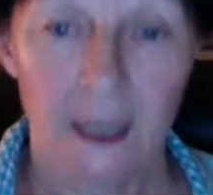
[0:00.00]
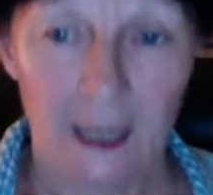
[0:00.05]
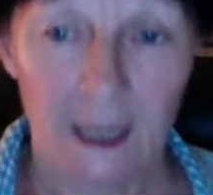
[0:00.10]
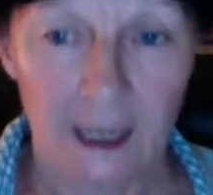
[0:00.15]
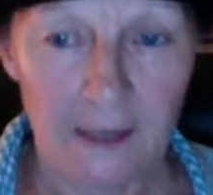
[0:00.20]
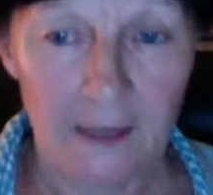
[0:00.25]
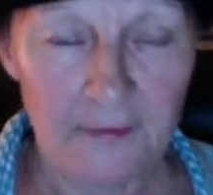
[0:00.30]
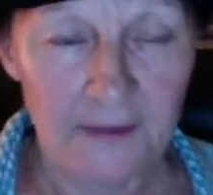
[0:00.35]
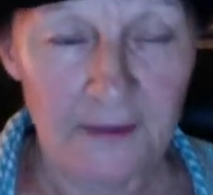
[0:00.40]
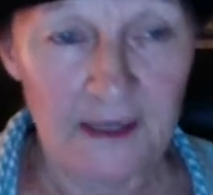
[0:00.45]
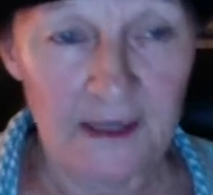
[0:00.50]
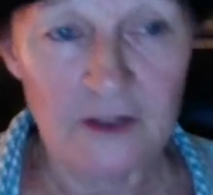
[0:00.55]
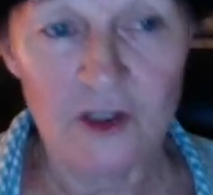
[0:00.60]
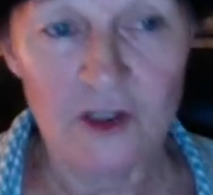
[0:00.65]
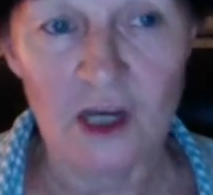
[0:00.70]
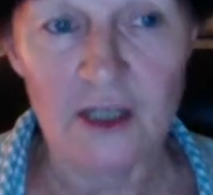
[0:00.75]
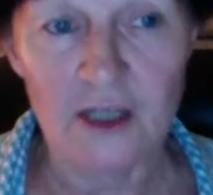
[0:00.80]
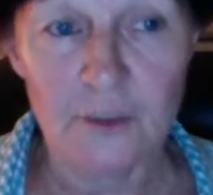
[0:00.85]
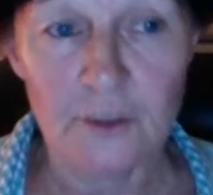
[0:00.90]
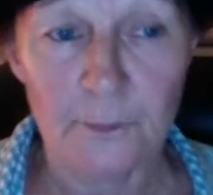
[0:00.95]
And then
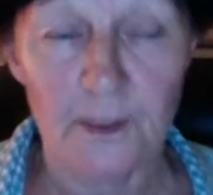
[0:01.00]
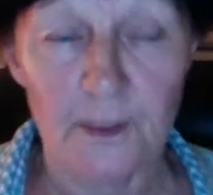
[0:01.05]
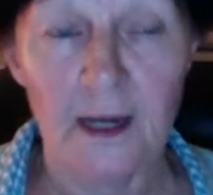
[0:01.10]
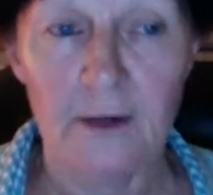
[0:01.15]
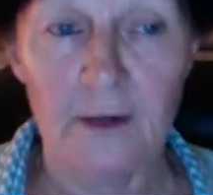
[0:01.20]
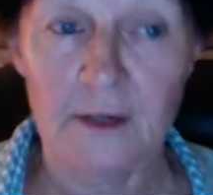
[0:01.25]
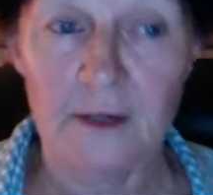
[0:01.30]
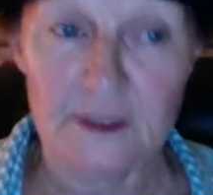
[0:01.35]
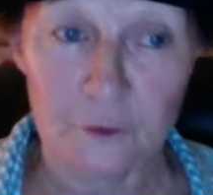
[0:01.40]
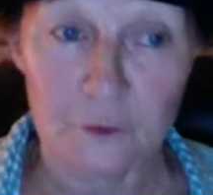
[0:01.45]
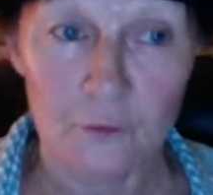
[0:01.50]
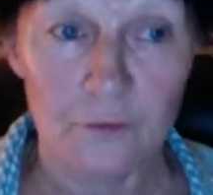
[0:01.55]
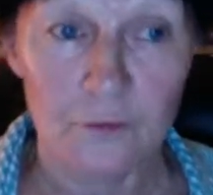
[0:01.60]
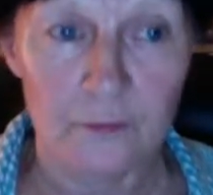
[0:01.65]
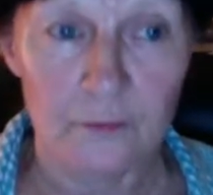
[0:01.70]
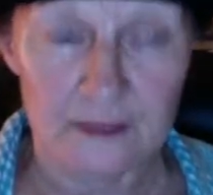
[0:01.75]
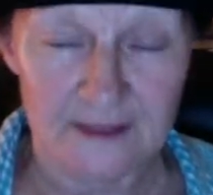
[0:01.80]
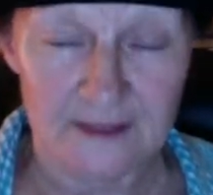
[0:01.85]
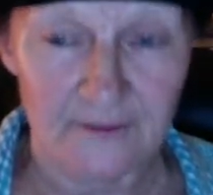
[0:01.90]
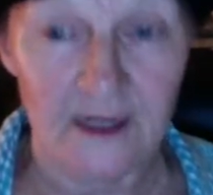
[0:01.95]
Judge Brown has
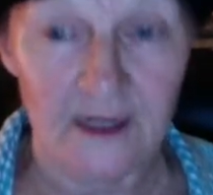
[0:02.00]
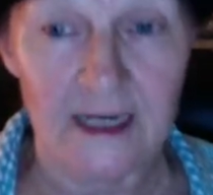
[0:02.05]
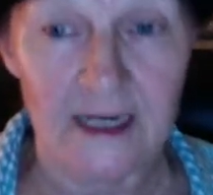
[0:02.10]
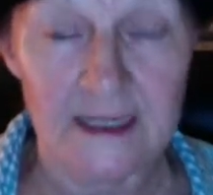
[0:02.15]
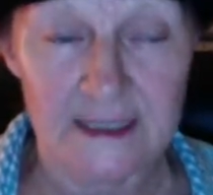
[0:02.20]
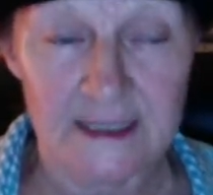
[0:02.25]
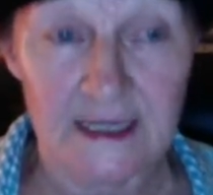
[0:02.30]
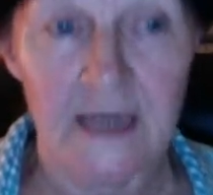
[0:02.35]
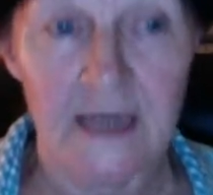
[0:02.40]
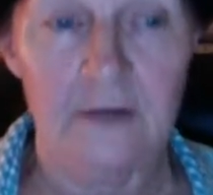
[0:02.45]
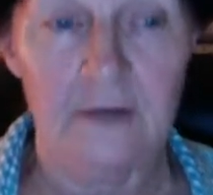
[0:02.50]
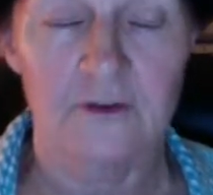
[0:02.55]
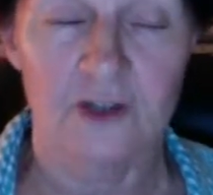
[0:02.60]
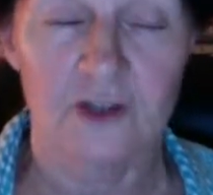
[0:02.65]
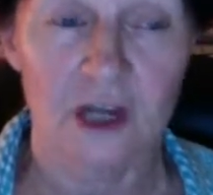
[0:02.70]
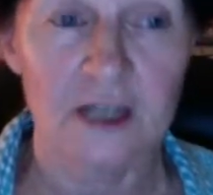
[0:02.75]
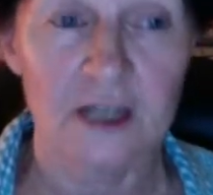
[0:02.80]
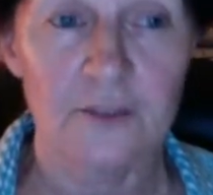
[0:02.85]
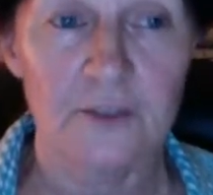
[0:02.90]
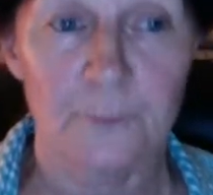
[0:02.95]
already said,
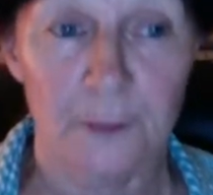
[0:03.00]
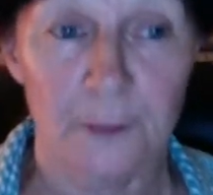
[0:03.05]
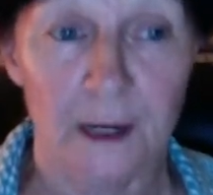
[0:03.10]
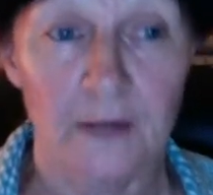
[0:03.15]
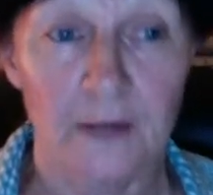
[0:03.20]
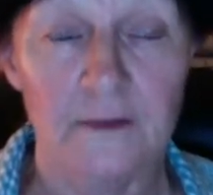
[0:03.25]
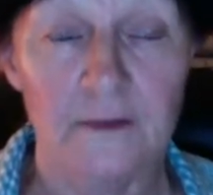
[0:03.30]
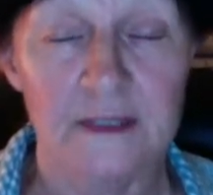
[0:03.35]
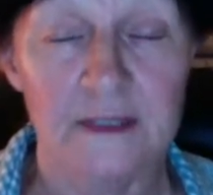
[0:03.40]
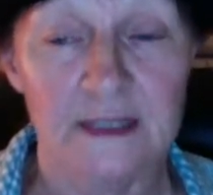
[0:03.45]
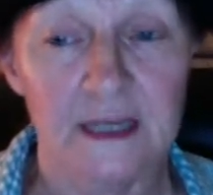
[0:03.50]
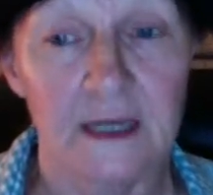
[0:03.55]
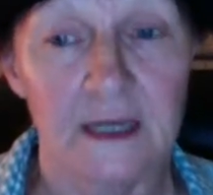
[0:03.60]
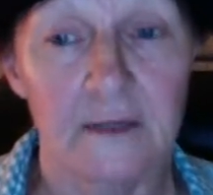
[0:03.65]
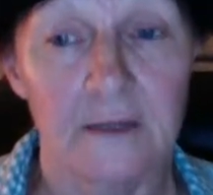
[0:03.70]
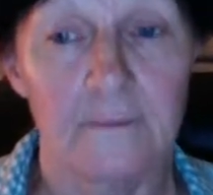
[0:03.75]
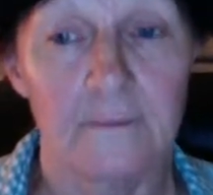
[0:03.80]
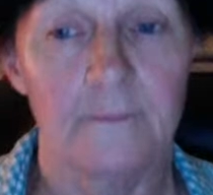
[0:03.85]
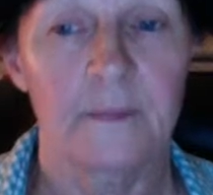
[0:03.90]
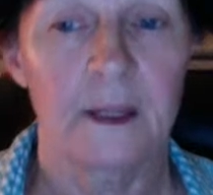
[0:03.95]
Judge Brown
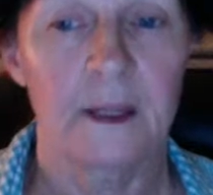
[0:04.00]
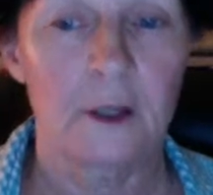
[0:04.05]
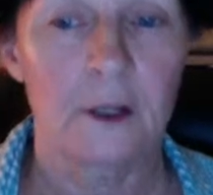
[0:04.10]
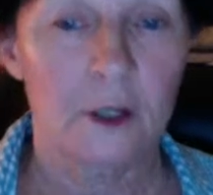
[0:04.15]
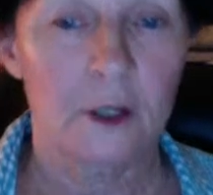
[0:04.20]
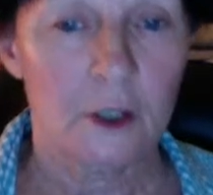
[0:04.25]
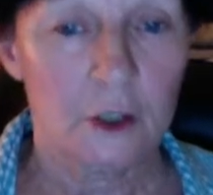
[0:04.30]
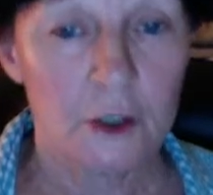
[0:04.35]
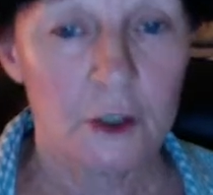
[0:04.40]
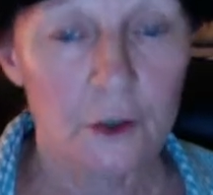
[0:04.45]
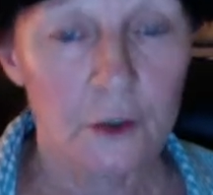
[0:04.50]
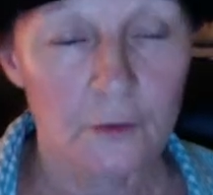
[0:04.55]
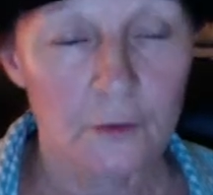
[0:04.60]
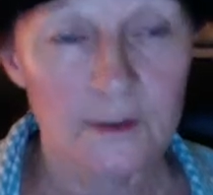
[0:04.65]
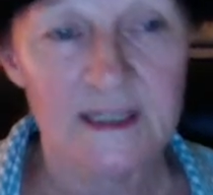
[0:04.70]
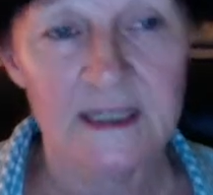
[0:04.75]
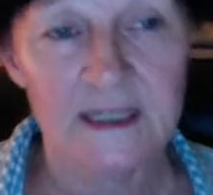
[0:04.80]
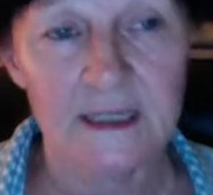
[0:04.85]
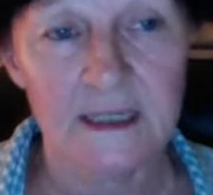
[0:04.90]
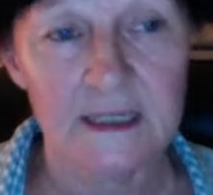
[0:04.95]
said, you're
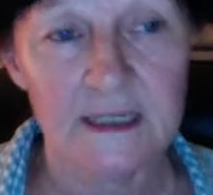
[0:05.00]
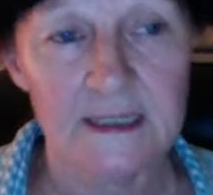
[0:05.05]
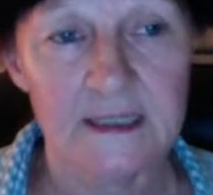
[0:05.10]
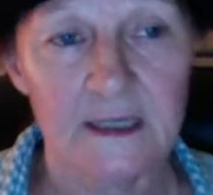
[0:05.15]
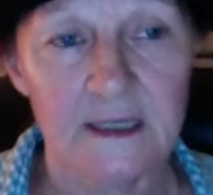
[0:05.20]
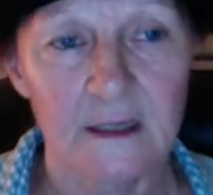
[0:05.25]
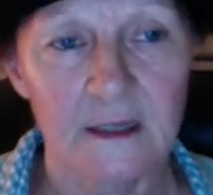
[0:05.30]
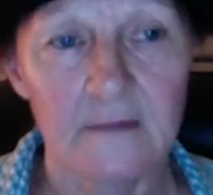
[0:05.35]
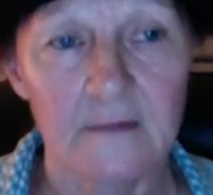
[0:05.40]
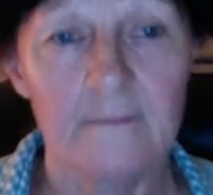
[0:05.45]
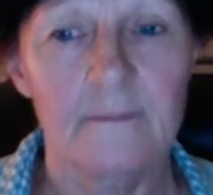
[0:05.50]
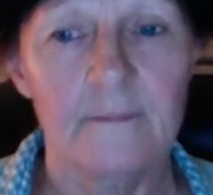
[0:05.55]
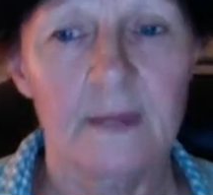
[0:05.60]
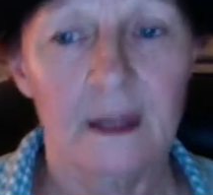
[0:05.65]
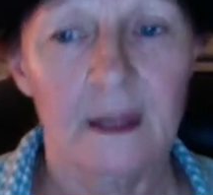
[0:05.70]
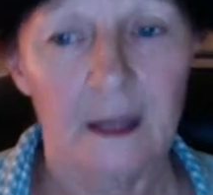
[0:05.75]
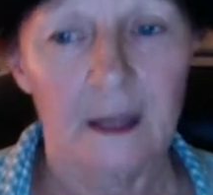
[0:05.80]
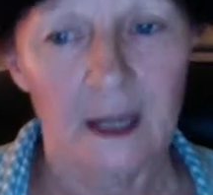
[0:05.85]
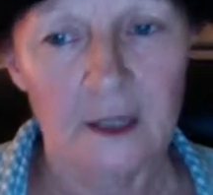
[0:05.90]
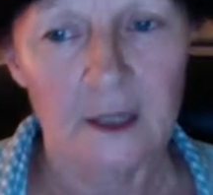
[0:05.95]
a citizen
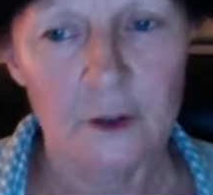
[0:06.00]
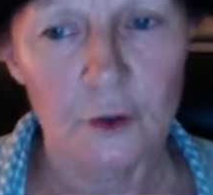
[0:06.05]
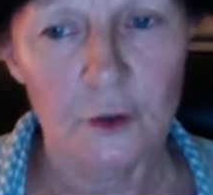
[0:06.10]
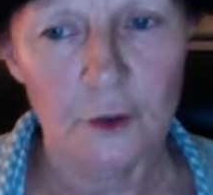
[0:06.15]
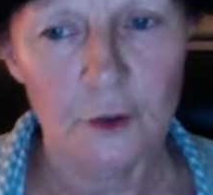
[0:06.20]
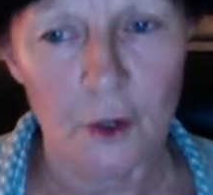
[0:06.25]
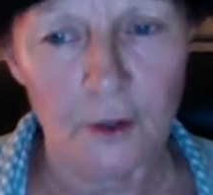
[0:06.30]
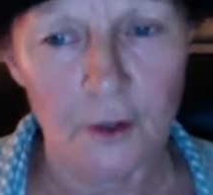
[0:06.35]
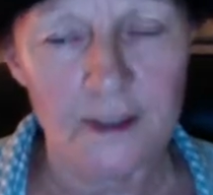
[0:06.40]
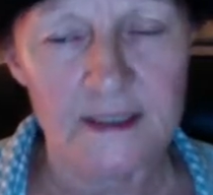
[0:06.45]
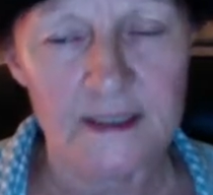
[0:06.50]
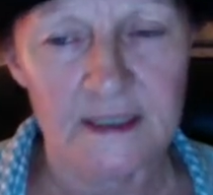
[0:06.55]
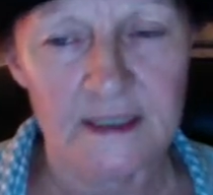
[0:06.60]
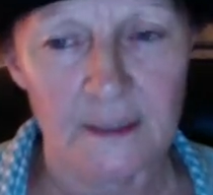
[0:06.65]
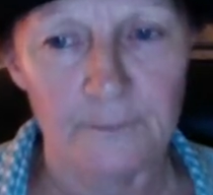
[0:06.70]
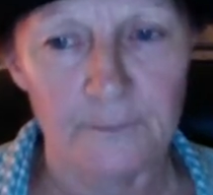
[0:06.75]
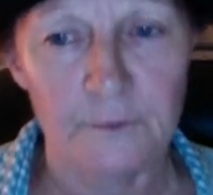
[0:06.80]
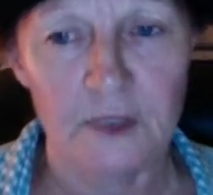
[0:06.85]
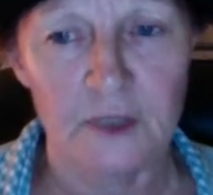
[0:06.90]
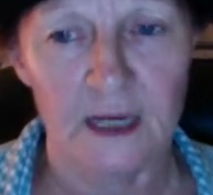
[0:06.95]
and you're not a
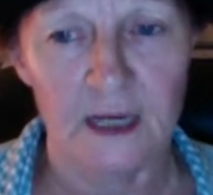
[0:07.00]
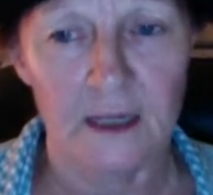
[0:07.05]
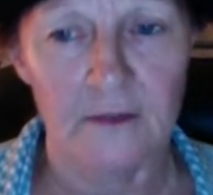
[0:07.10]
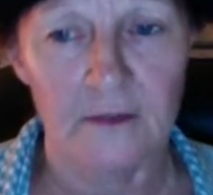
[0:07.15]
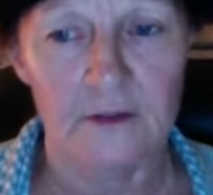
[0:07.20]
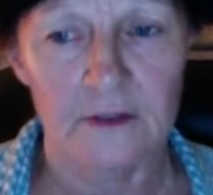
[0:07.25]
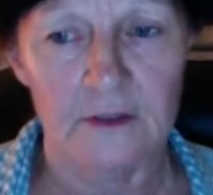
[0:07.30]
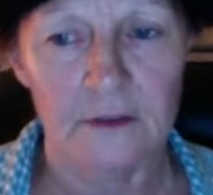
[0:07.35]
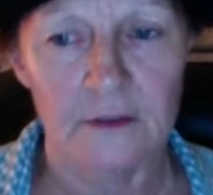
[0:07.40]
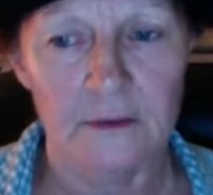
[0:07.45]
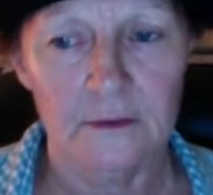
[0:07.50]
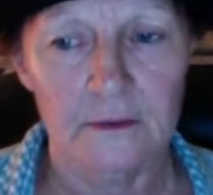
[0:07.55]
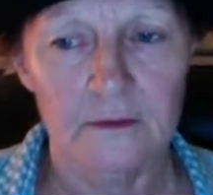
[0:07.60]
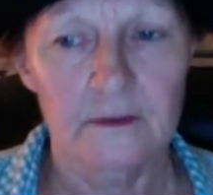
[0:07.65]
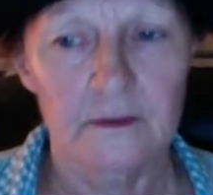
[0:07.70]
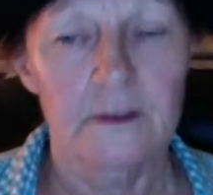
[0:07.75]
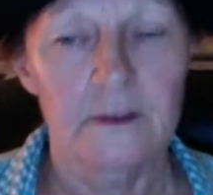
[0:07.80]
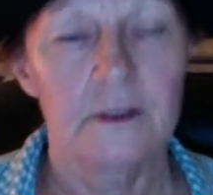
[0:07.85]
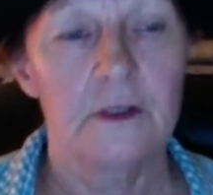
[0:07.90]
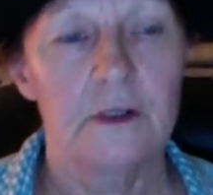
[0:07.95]
subject.
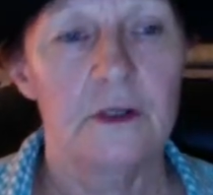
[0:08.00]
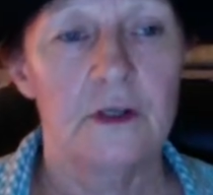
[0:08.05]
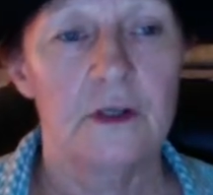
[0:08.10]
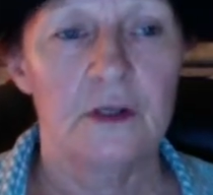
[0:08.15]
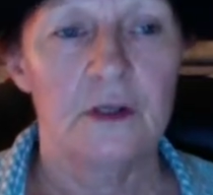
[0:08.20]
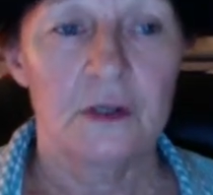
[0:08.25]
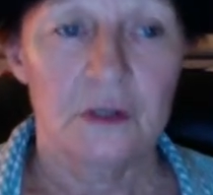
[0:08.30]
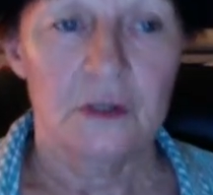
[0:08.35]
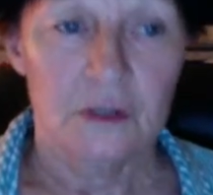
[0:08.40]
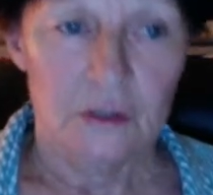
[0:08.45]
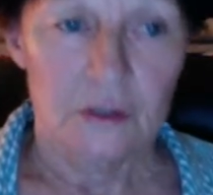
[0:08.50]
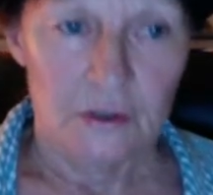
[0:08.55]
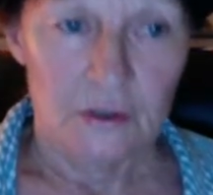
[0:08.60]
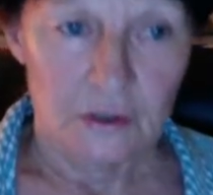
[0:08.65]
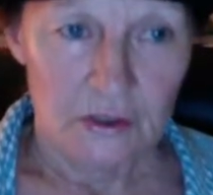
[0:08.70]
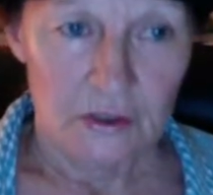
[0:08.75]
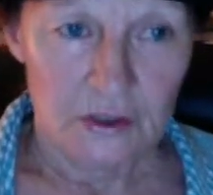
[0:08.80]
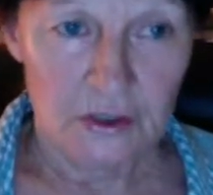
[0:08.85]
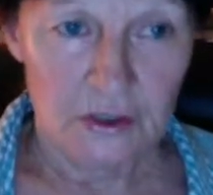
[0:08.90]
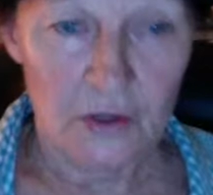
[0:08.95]

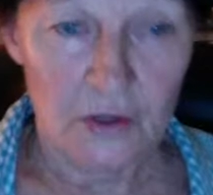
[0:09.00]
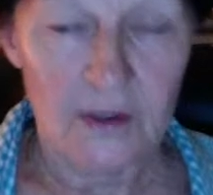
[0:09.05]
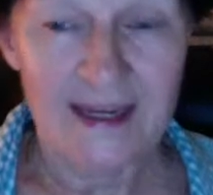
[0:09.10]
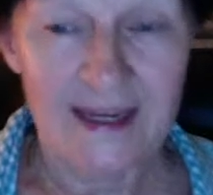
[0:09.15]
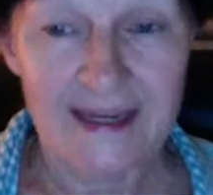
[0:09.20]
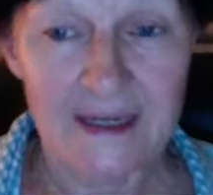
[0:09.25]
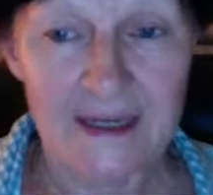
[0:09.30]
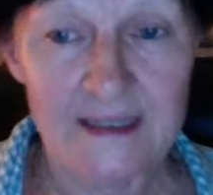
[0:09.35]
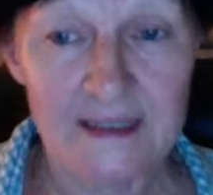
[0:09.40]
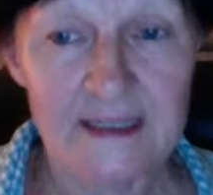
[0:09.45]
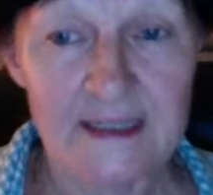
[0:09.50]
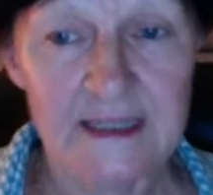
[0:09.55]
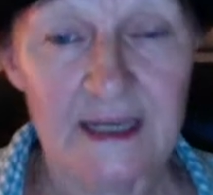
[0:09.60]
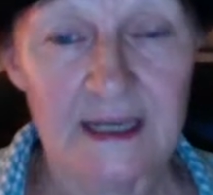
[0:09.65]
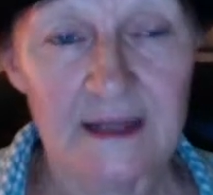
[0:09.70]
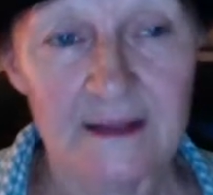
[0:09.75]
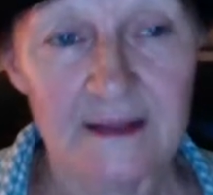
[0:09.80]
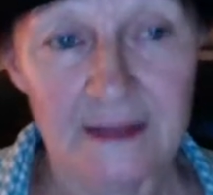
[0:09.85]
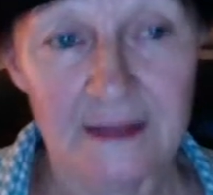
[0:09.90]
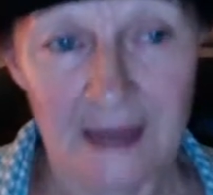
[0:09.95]
So he has
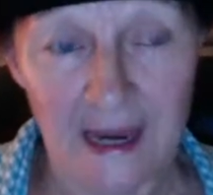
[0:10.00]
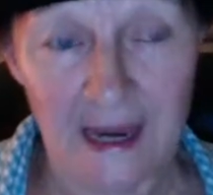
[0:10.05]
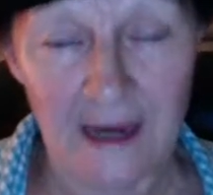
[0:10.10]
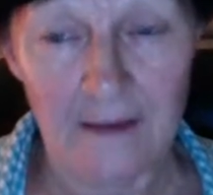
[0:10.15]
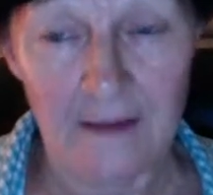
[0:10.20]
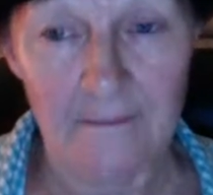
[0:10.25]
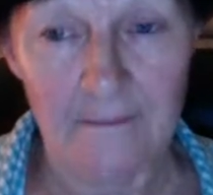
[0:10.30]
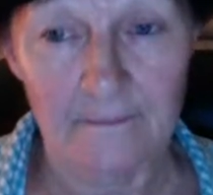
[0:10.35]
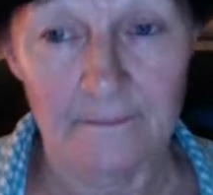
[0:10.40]
said that.